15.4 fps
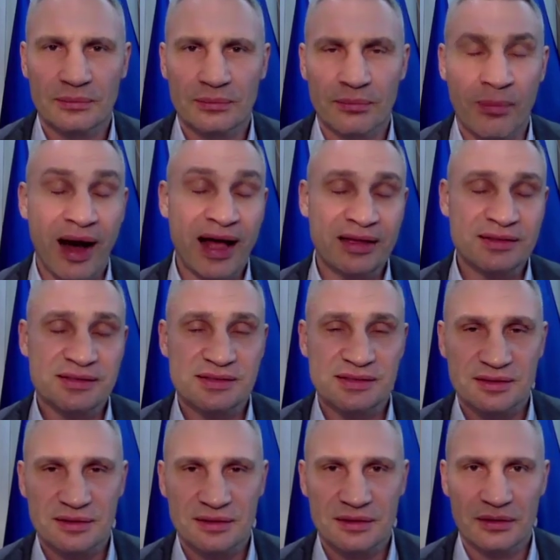months,
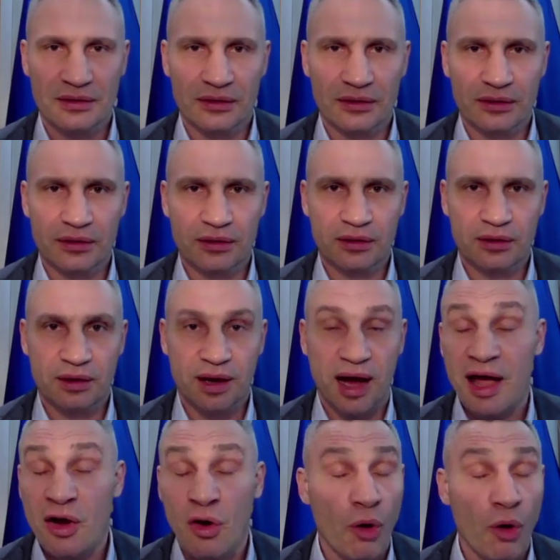I
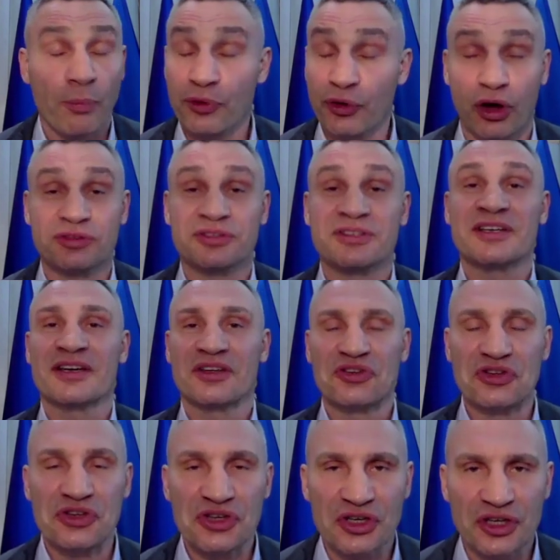hope not
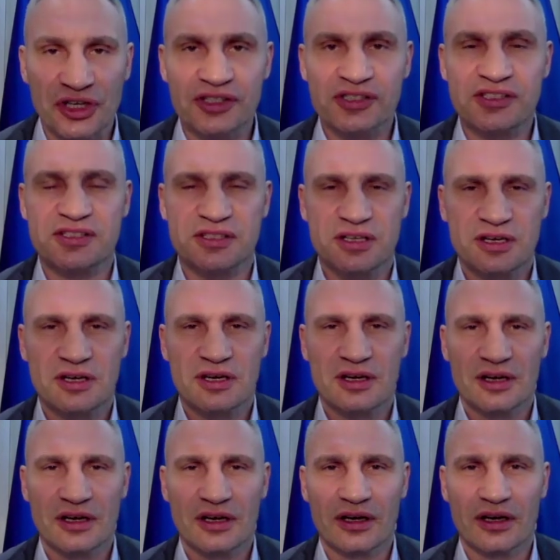years.
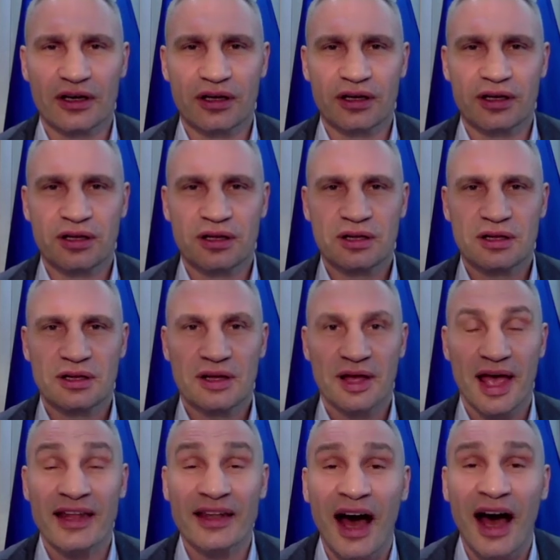
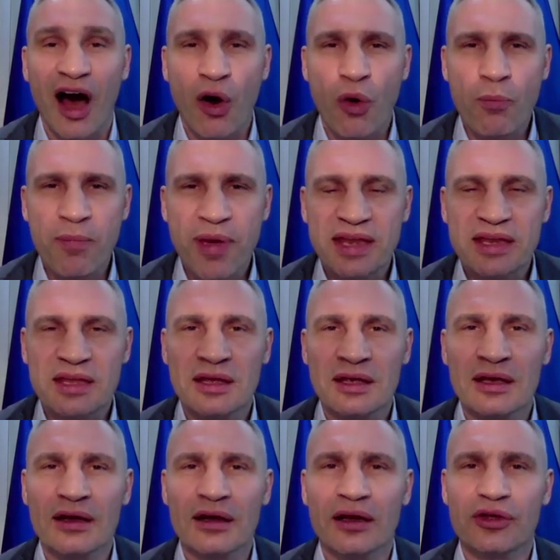And how
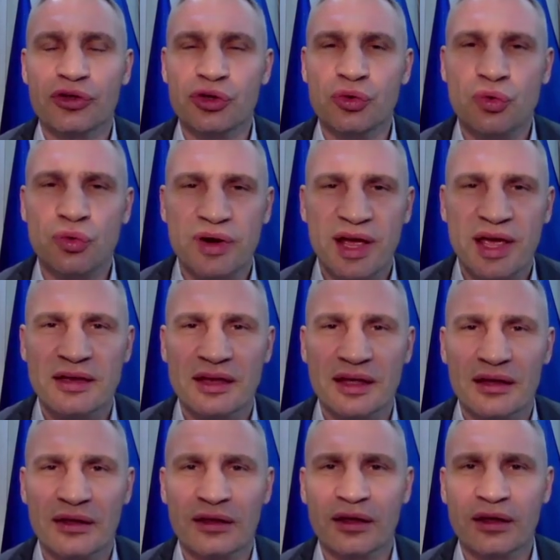many
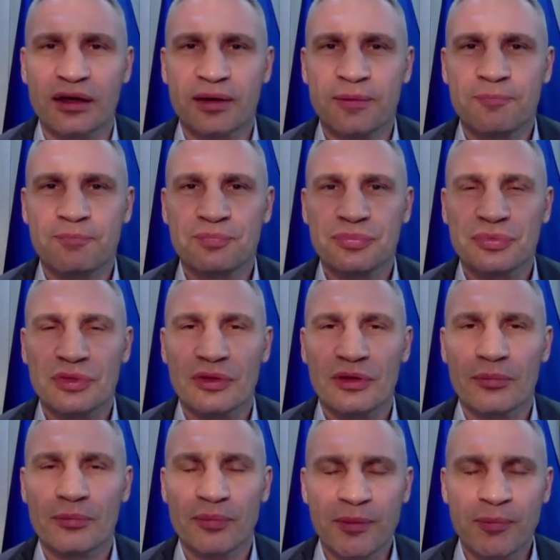Ukrainian
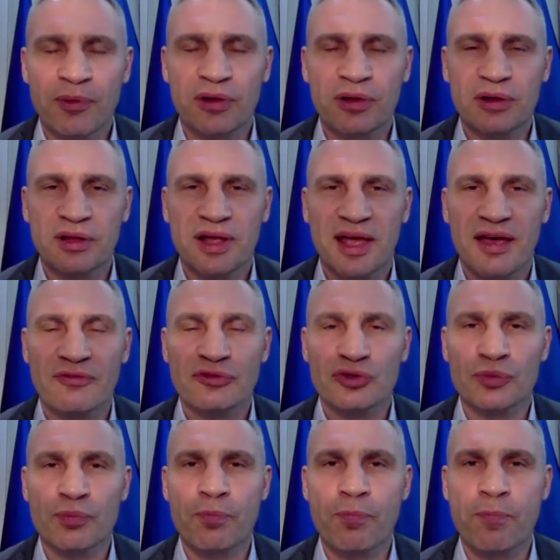people have to
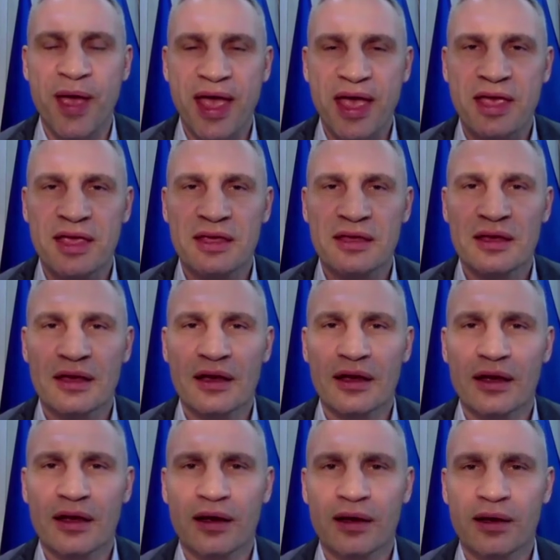pay
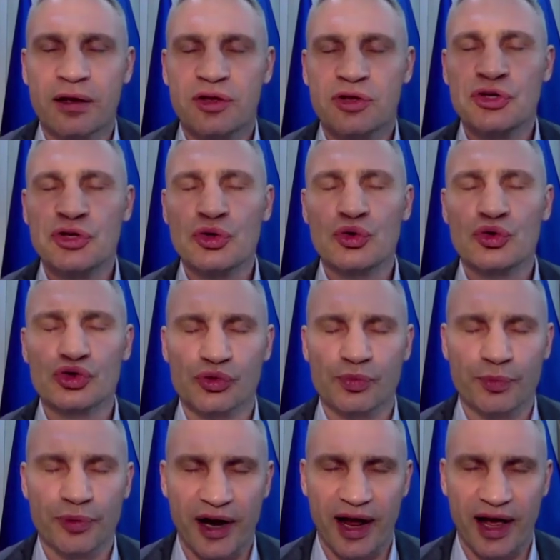huge
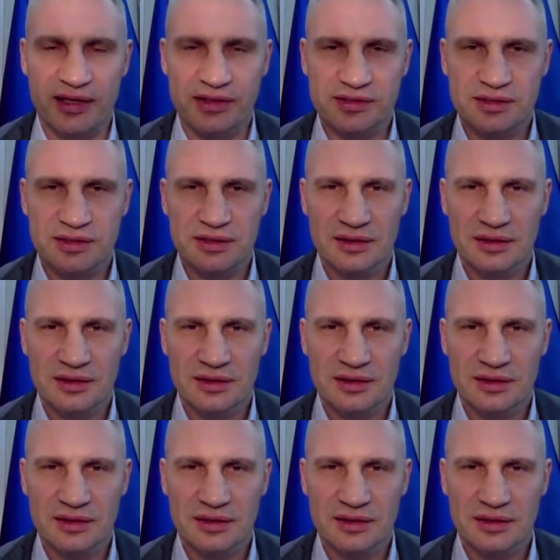price,